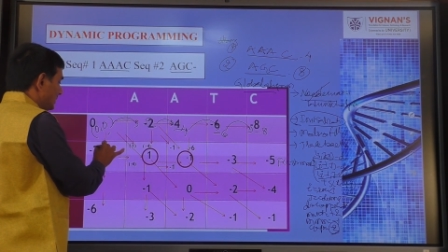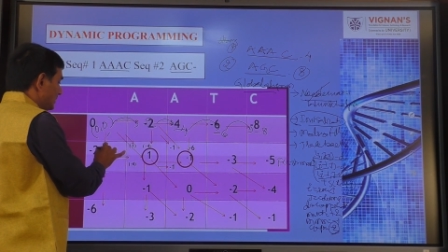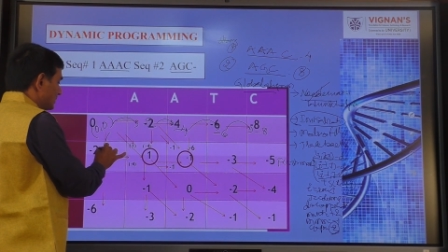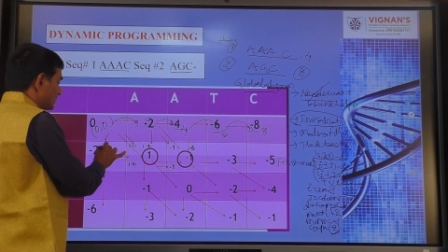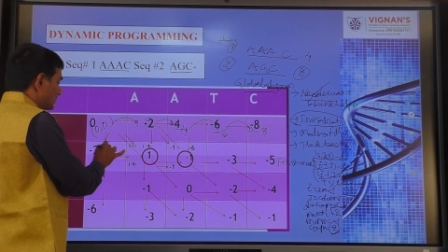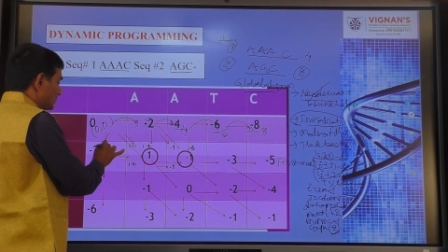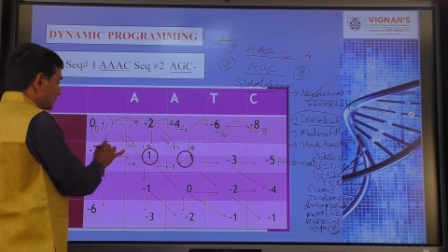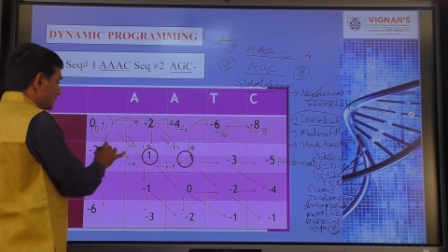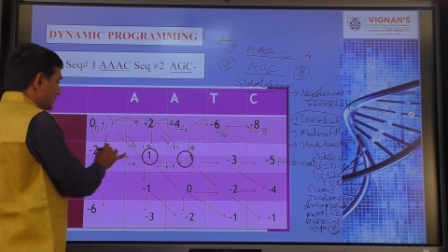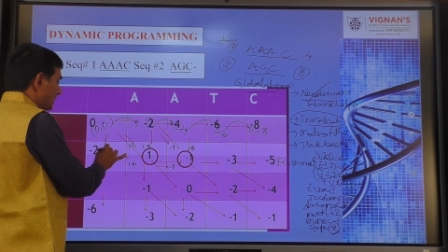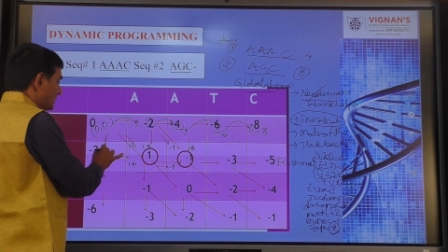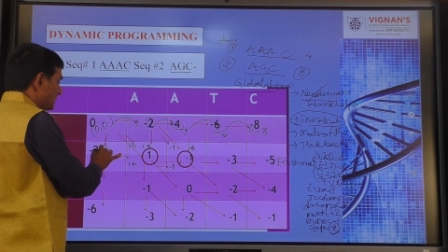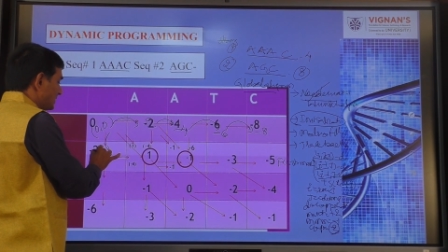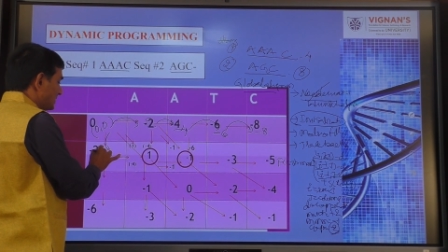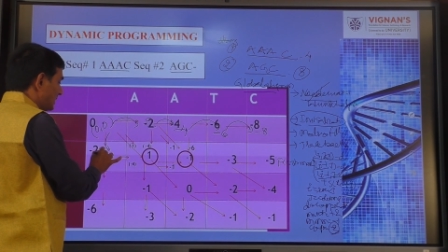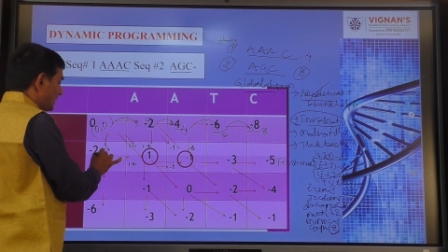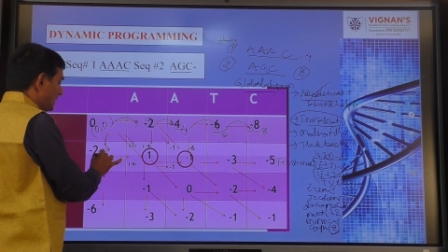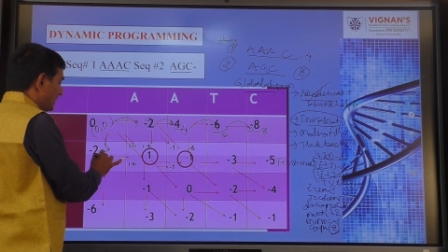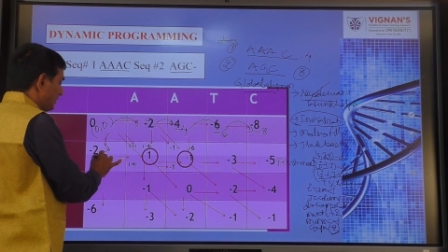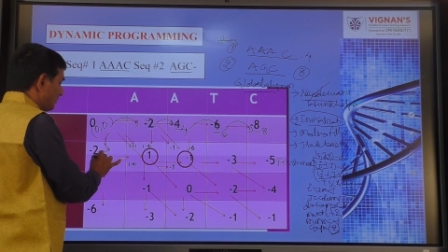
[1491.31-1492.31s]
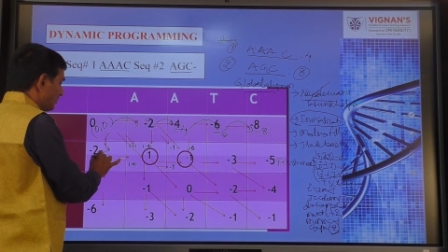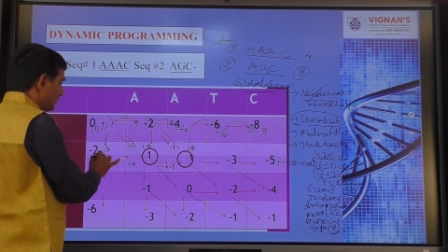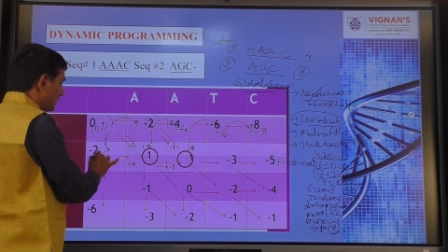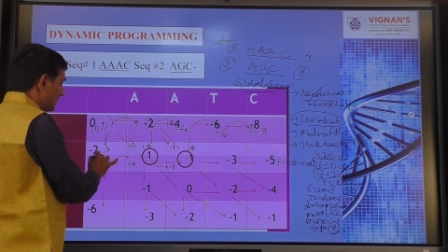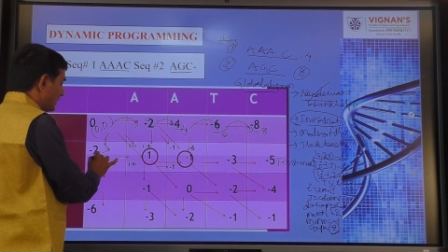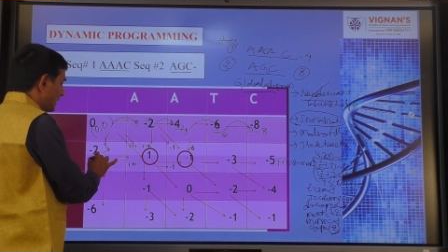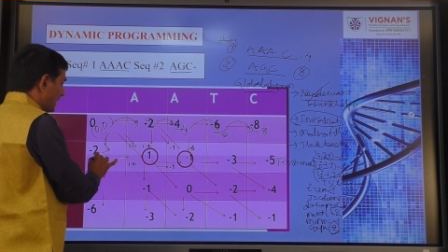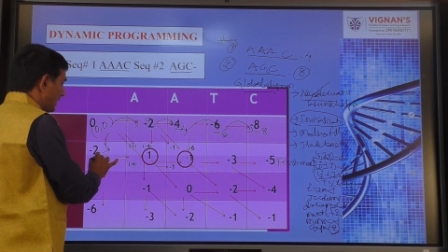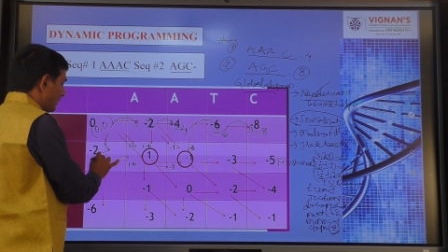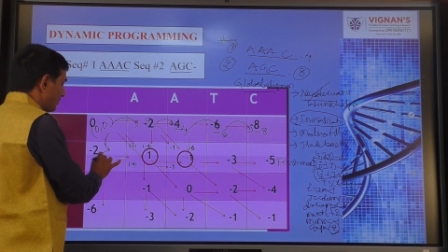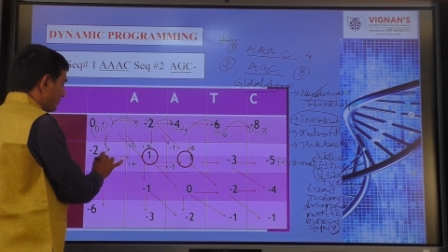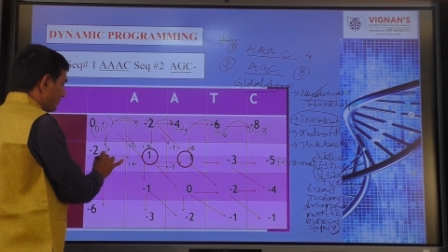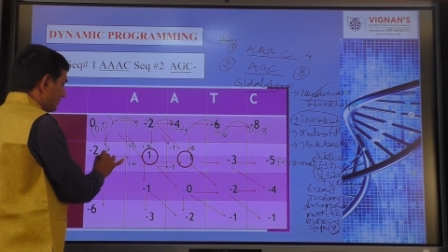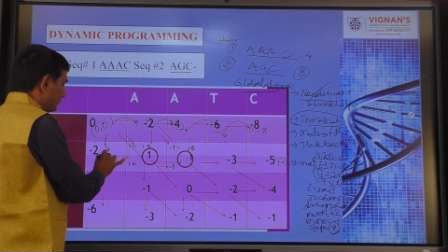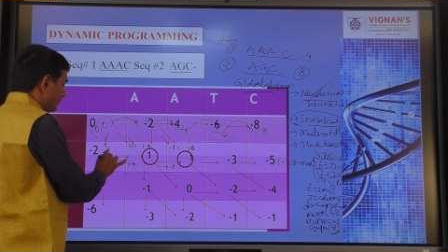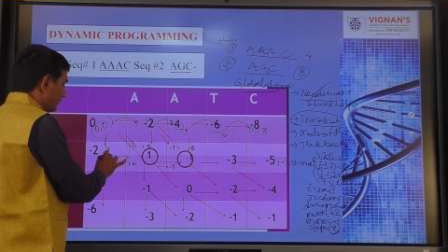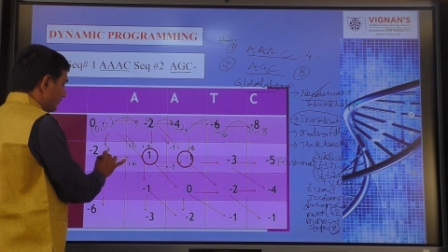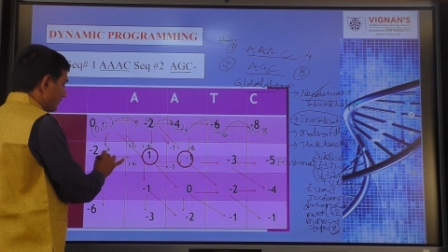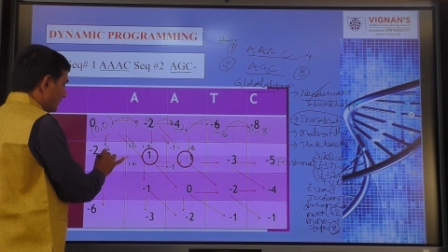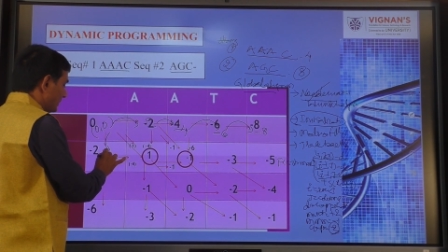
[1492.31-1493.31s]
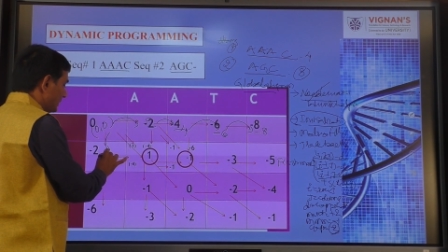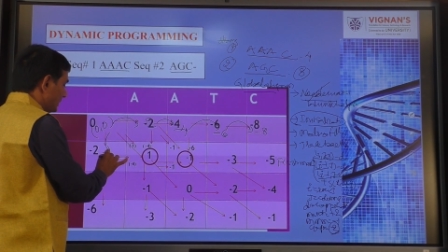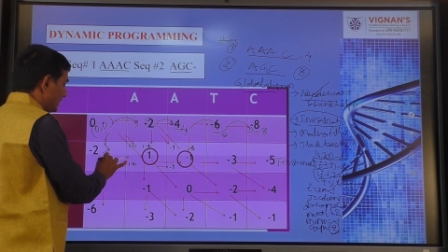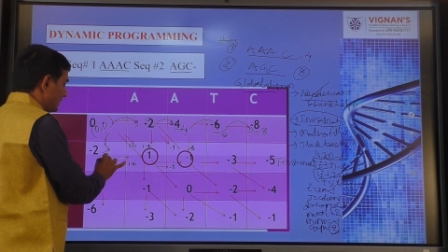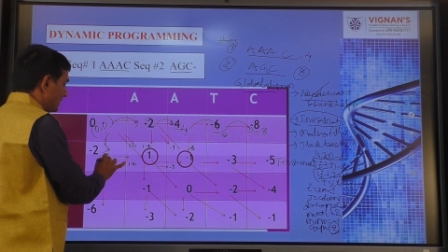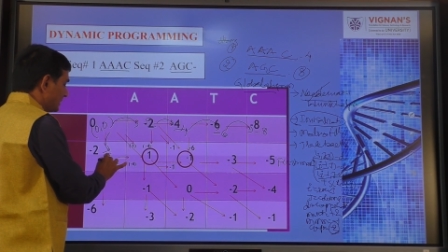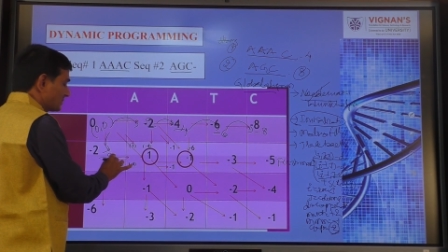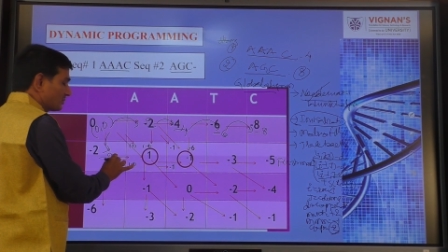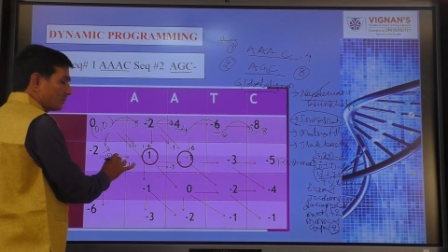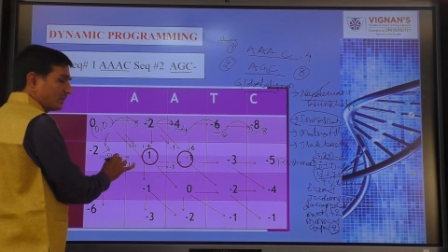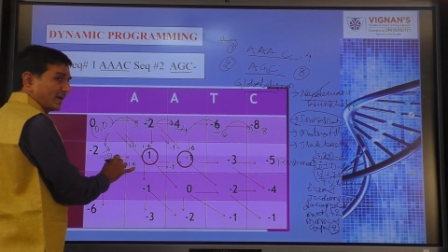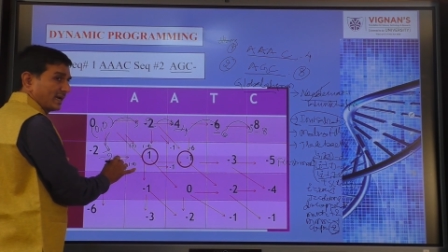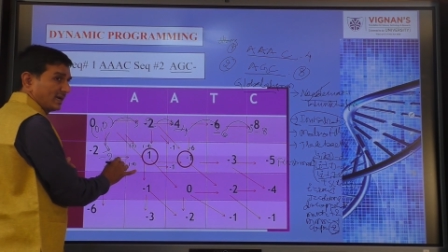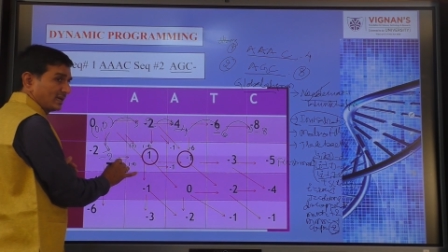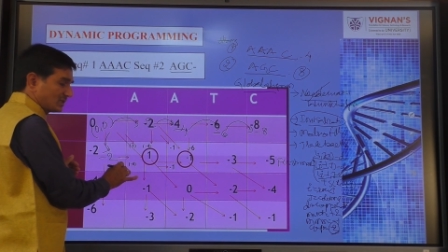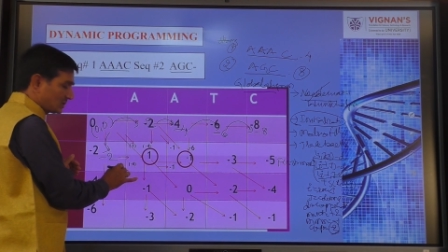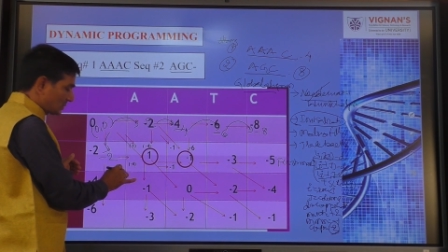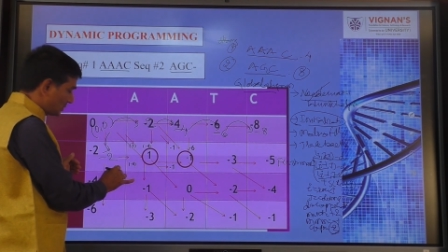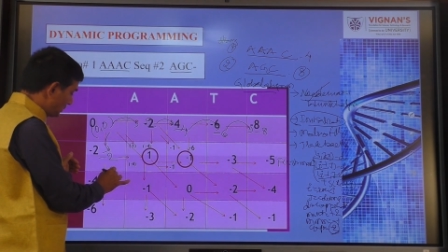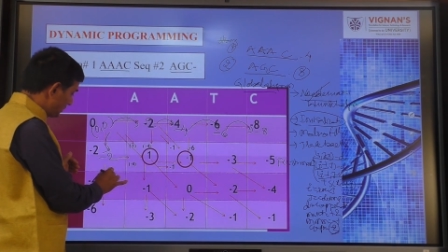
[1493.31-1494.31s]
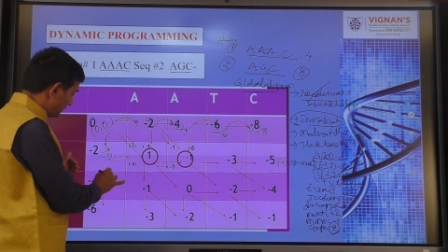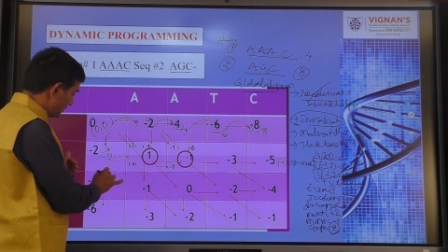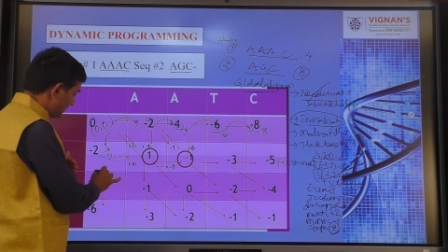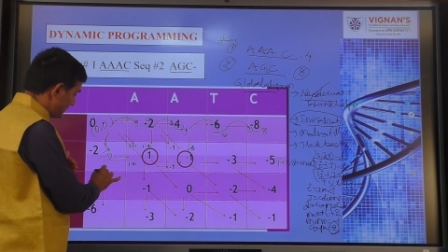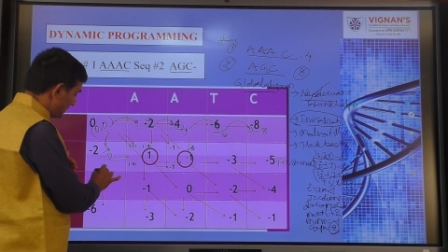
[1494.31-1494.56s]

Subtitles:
So, initially one gap it is minus 2,